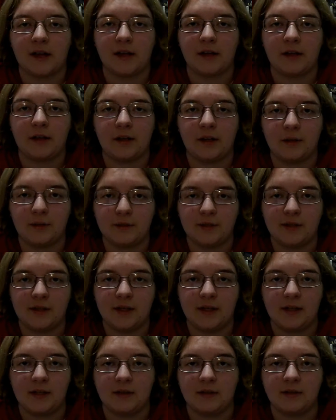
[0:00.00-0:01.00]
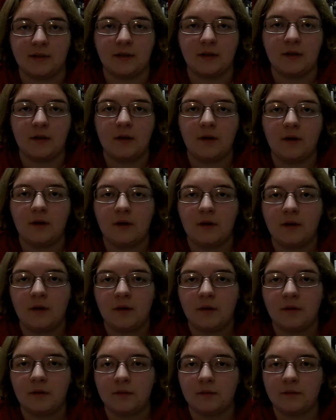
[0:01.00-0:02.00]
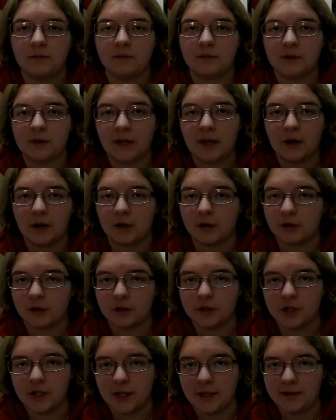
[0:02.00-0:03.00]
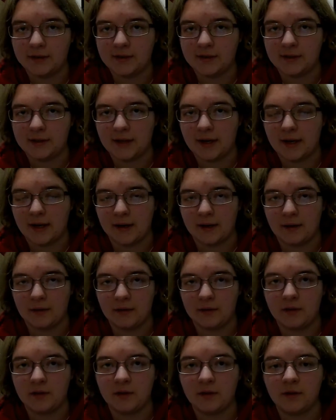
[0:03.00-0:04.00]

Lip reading: to use these character sheets and